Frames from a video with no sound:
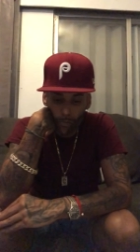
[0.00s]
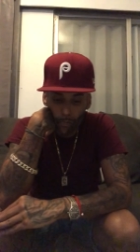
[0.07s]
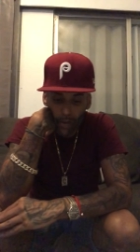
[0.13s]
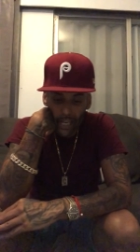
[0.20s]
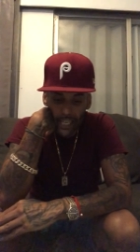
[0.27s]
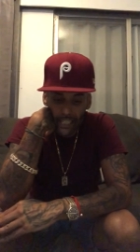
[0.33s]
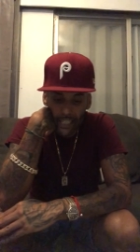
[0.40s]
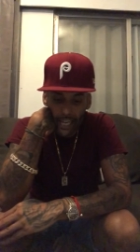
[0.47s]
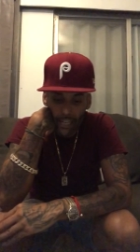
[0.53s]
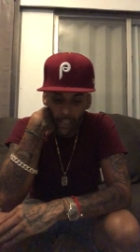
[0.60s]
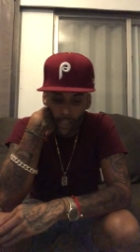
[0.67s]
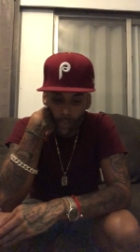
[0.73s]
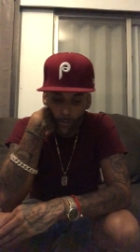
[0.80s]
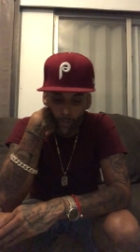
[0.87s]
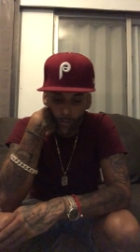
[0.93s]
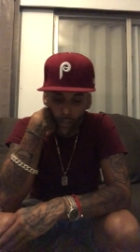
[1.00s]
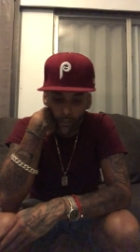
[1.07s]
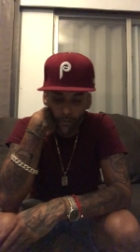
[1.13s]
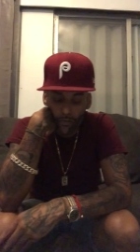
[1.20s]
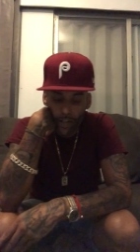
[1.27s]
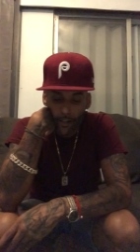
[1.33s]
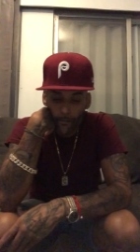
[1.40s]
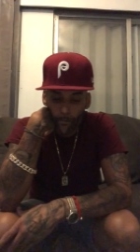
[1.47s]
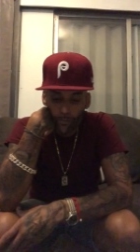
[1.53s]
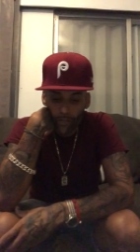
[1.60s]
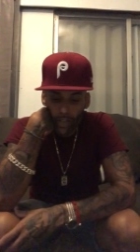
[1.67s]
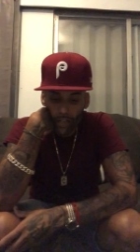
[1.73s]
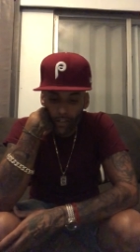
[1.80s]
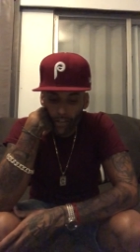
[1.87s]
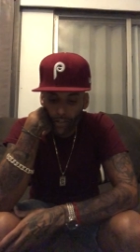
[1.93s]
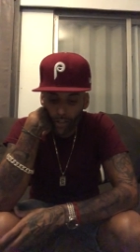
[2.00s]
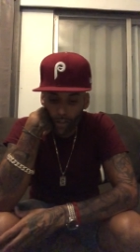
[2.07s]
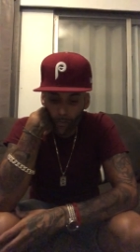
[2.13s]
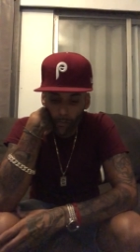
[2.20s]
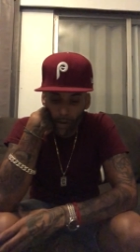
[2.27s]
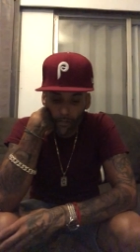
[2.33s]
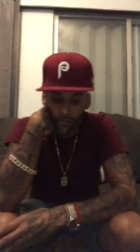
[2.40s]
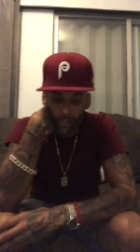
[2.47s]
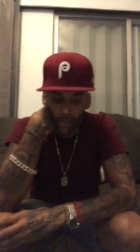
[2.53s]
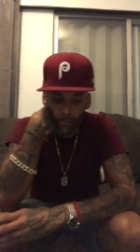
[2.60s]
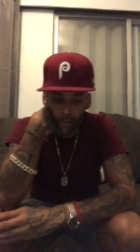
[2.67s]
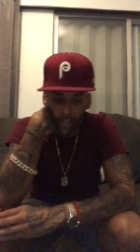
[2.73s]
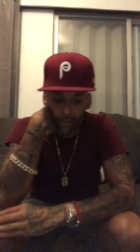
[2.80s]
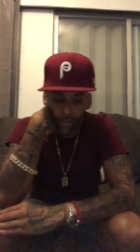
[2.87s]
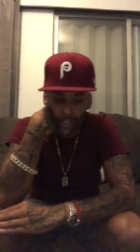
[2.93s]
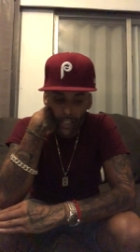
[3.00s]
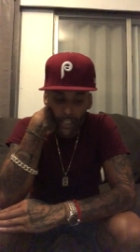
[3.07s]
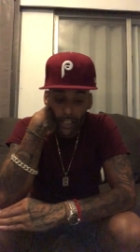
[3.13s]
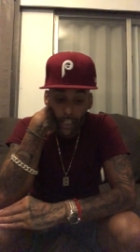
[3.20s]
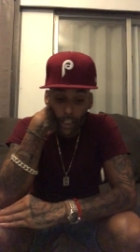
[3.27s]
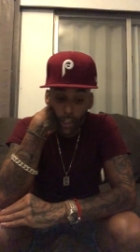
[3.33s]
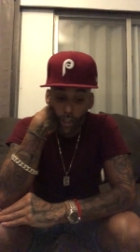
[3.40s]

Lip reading: the pain that comes with your monthly period.